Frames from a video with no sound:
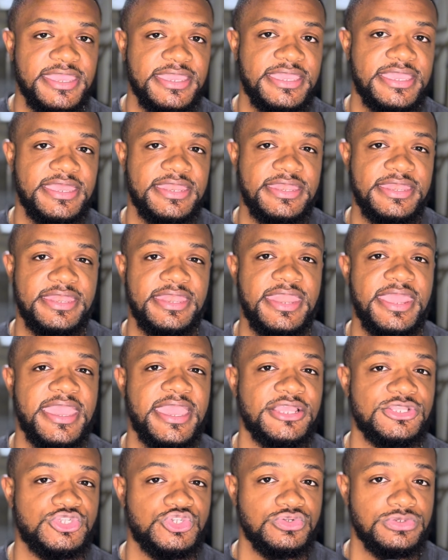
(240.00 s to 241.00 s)
can
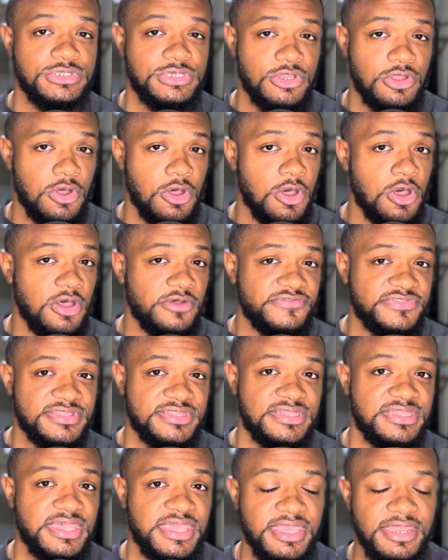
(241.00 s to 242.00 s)
naturally
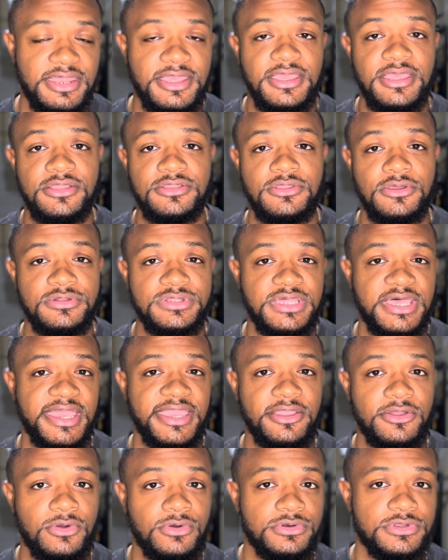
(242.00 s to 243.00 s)
offset those
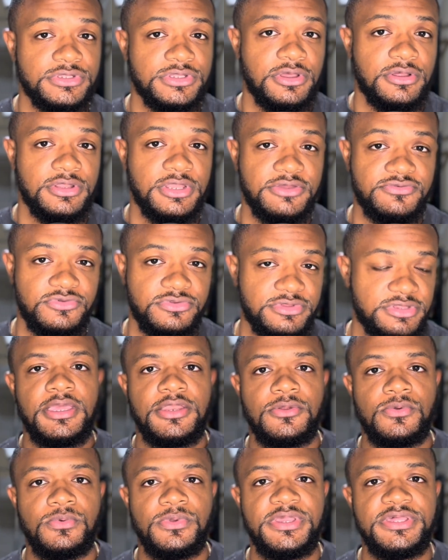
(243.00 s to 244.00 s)
high cortisol levels.
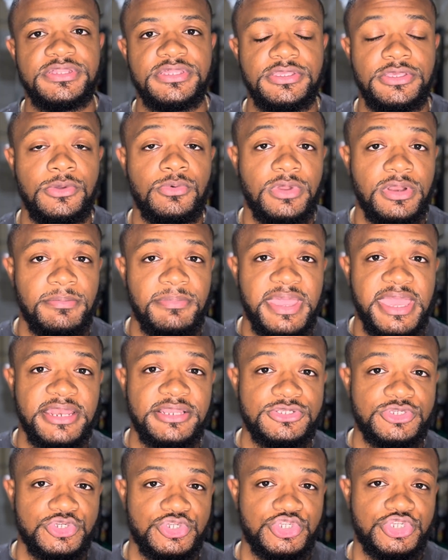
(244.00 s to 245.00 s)
The reason you want to
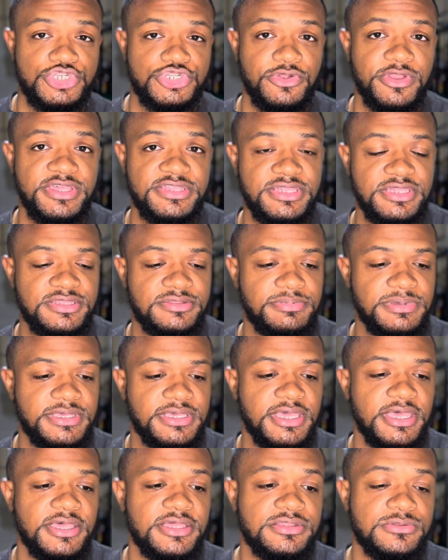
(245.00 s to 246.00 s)
manage your stress is
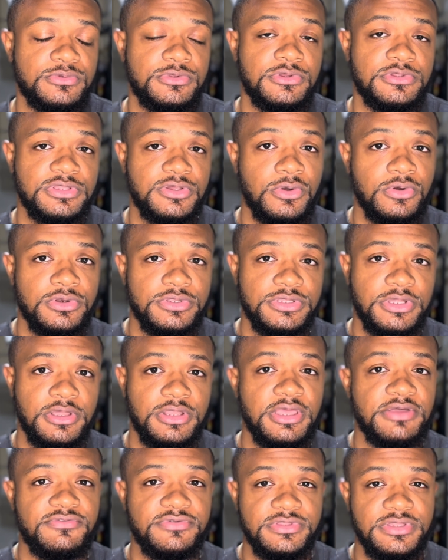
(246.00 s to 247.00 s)
because when those cortisol
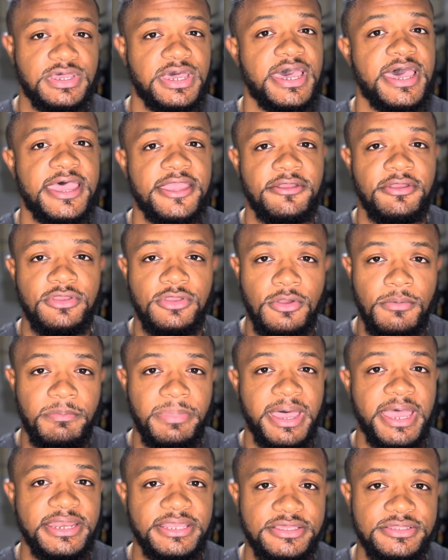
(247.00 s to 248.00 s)
levels are higher, your
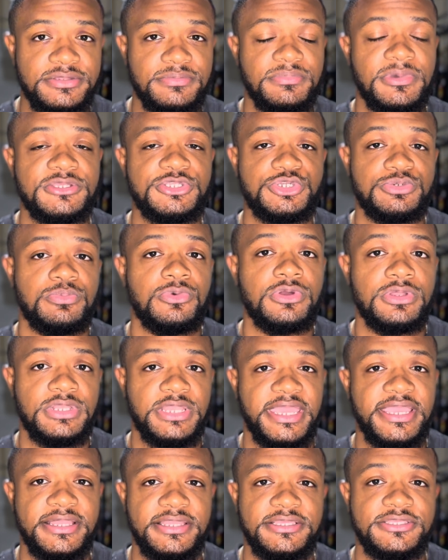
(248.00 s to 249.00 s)
body is much more
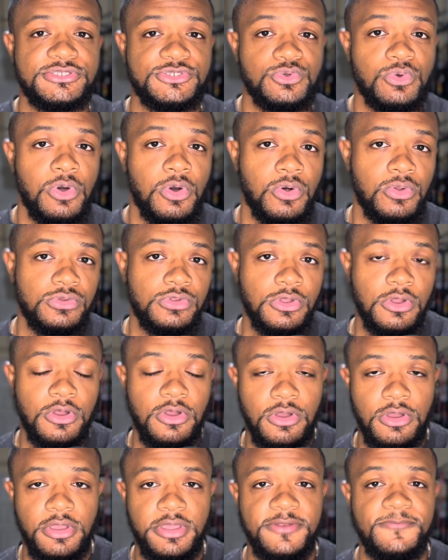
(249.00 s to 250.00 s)
likely to hold
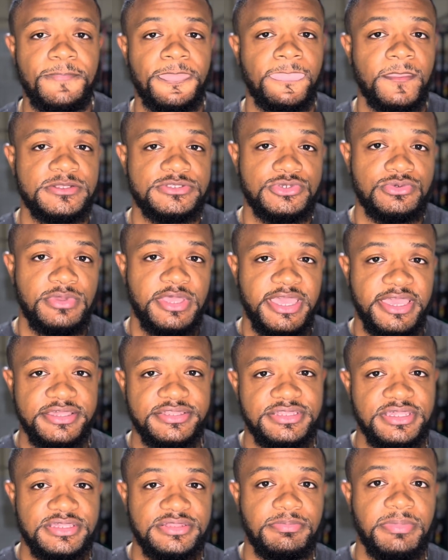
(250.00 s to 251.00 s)
on to
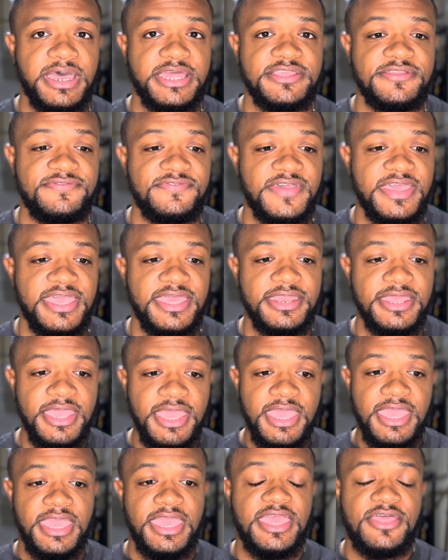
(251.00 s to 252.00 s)
excess body fat
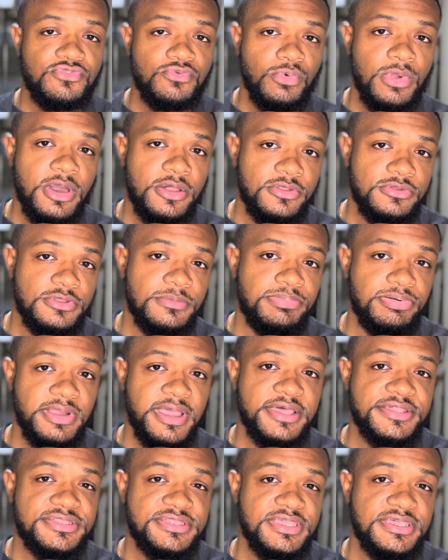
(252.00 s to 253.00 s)
and throttle the
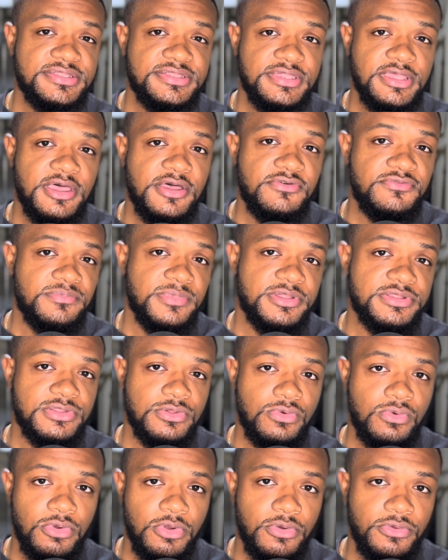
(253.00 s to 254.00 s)
process of
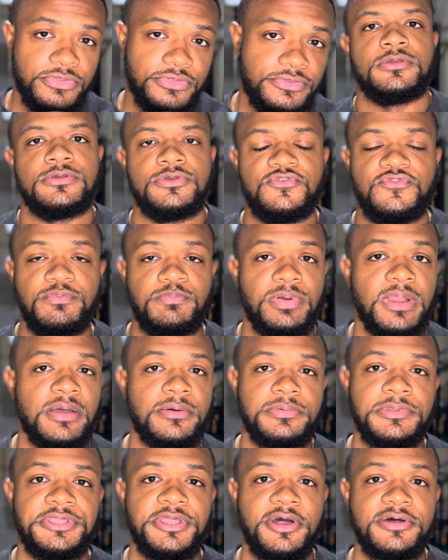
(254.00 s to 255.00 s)
muscle growth. You've
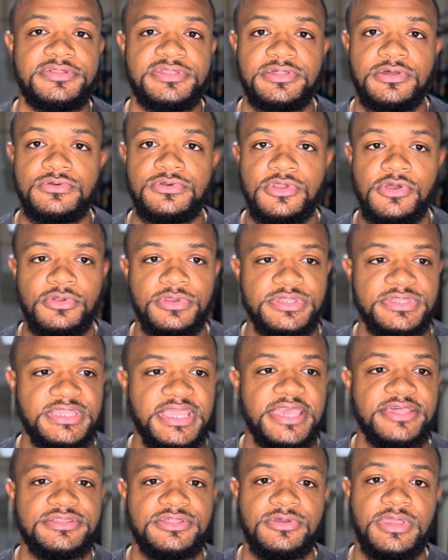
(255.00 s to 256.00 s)
probably also noticed
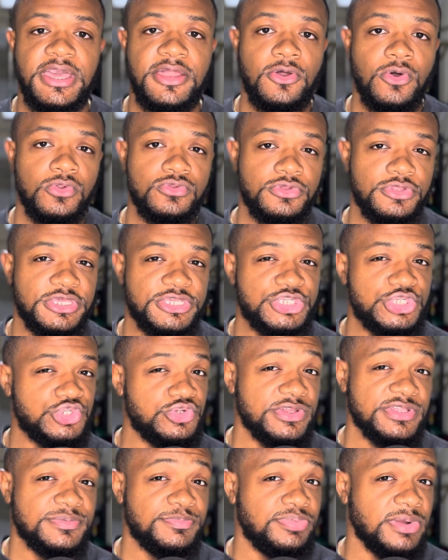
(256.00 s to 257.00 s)
as you got older that
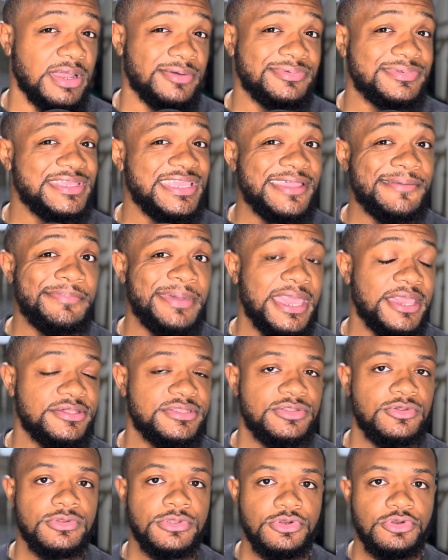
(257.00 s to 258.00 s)
stress probably
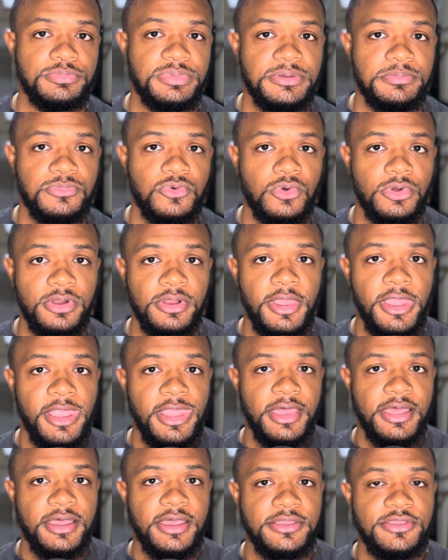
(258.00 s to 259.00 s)
impacts you a little bit more.
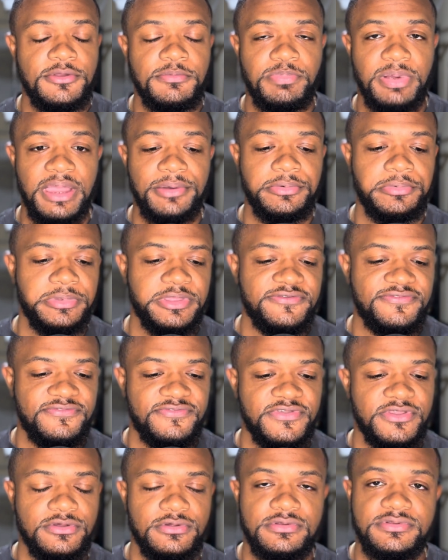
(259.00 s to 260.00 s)
You probably
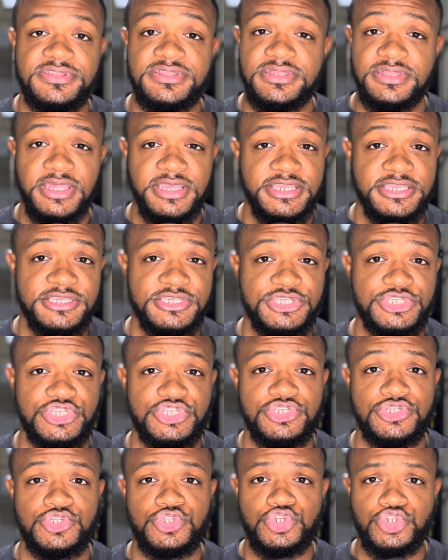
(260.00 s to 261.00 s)
feel
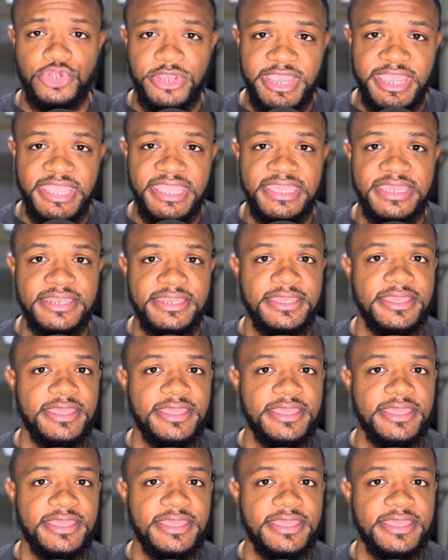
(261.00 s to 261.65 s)
sluggish, drained,